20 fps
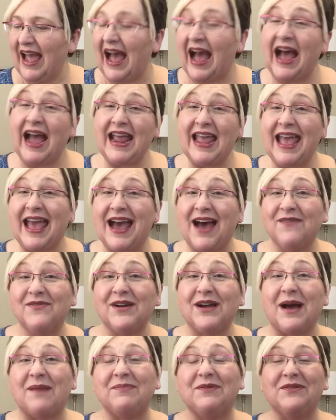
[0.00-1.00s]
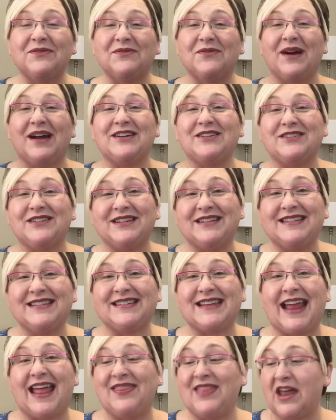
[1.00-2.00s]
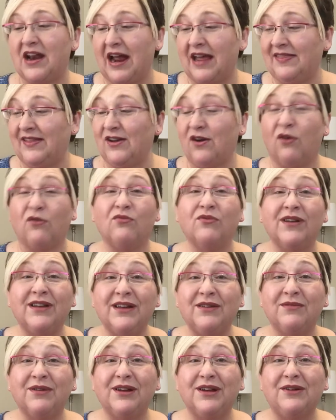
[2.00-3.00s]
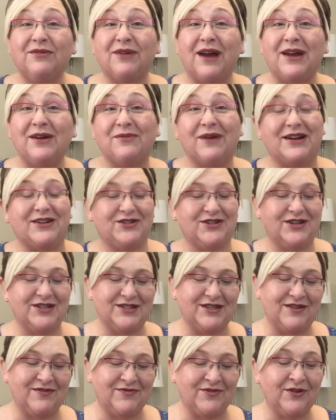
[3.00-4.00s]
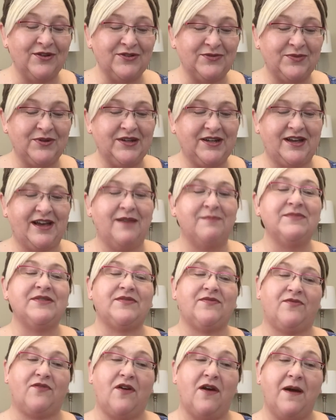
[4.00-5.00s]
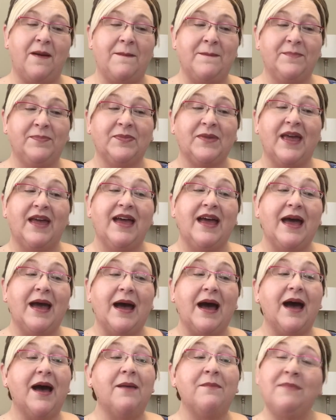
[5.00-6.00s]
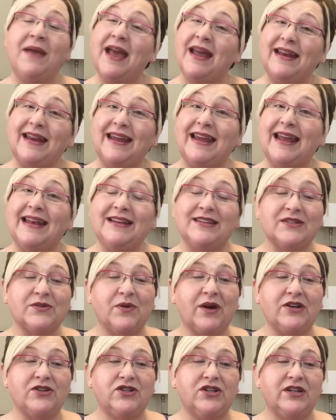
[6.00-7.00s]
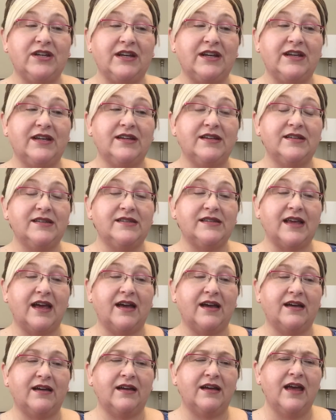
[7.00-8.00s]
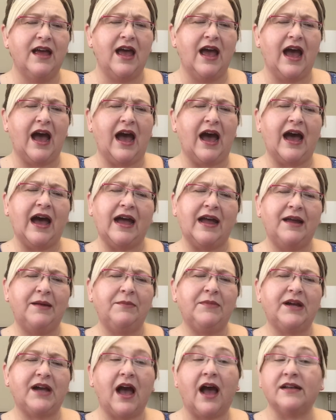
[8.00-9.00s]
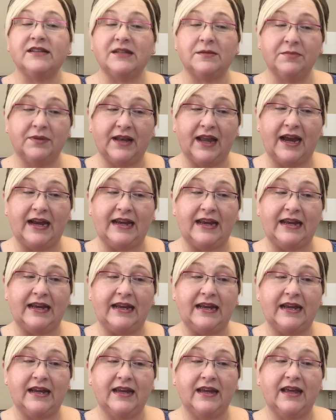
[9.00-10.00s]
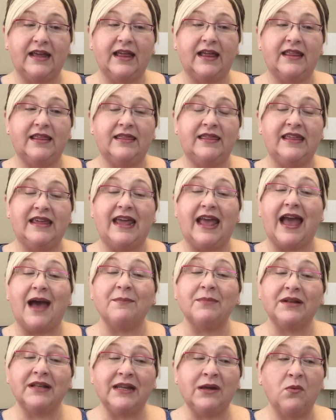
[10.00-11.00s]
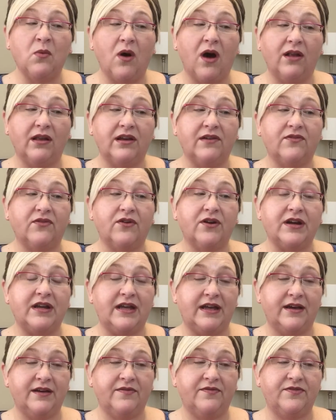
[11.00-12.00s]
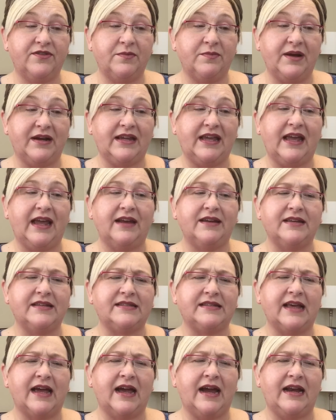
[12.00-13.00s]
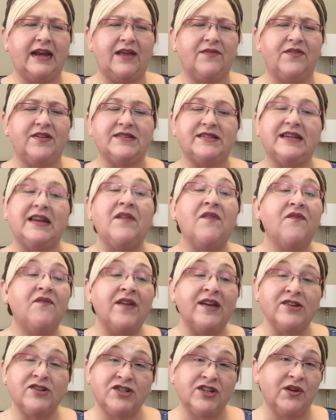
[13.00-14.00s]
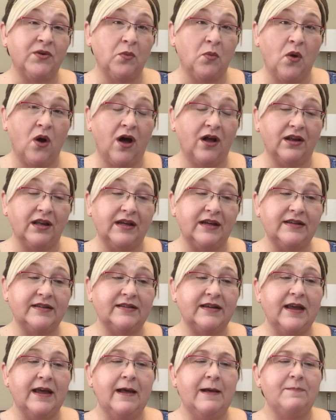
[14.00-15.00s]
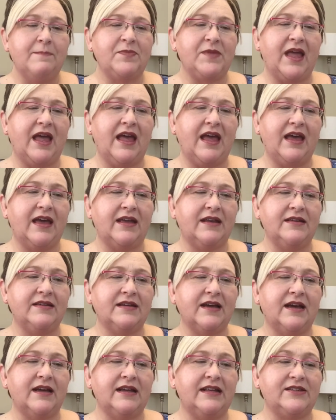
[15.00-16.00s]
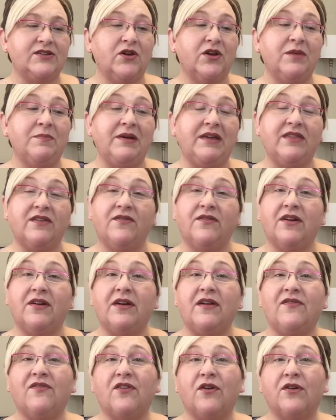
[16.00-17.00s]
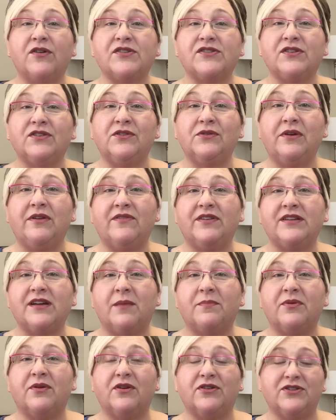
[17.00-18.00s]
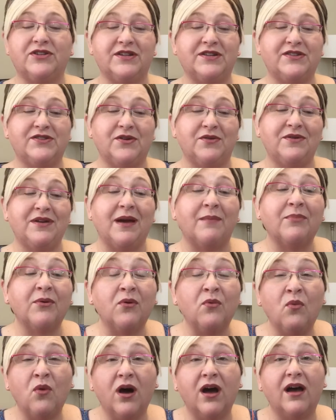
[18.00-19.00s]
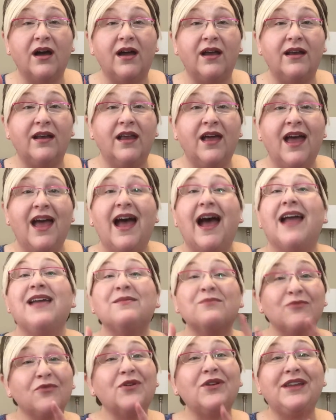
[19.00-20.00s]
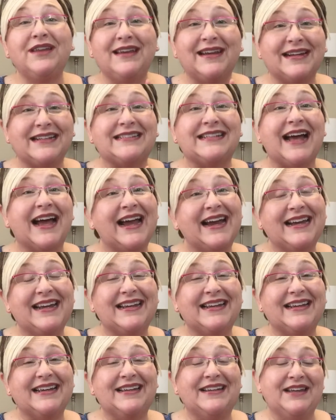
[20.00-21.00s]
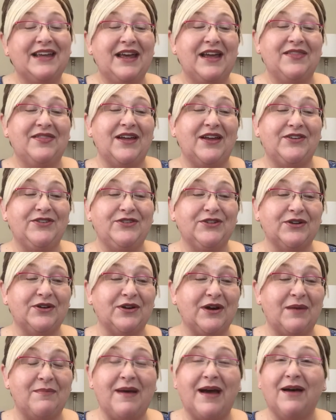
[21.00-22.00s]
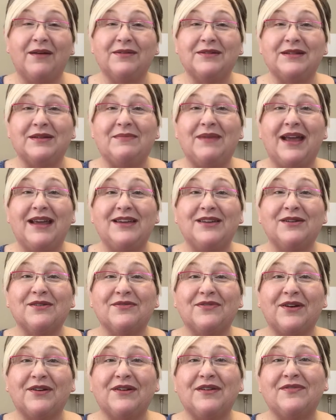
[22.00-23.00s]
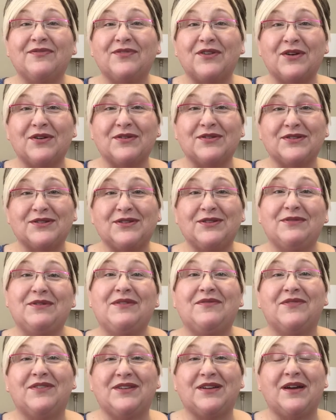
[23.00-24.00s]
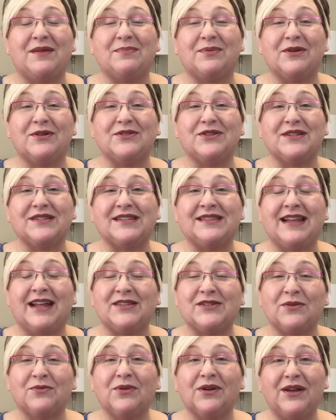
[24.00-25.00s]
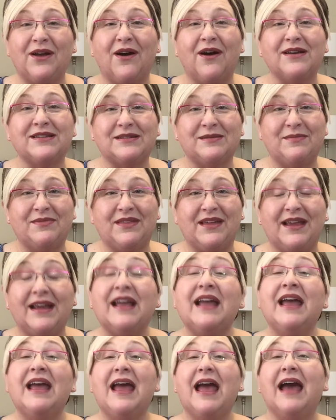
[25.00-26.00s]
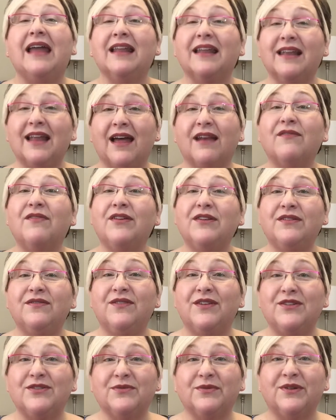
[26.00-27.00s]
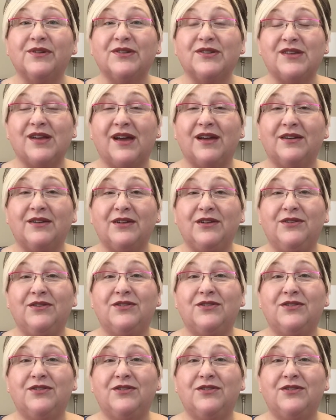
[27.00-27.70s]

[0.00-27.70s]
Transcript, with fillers: I have a couple of questions that I think are really, really great questions. And the first one comes from uh, Manny, and his question is uh, I'm contemplating the Emilie wallet for a gift, but can't decide if it's an efficient wallet and uh, it's going to be the very first Louis Vuitton purchase. So number one, I am really excited that you're about to make your very first Louis Vuitton purchase, and that's a really awesome thing. And a lot of individuals uh,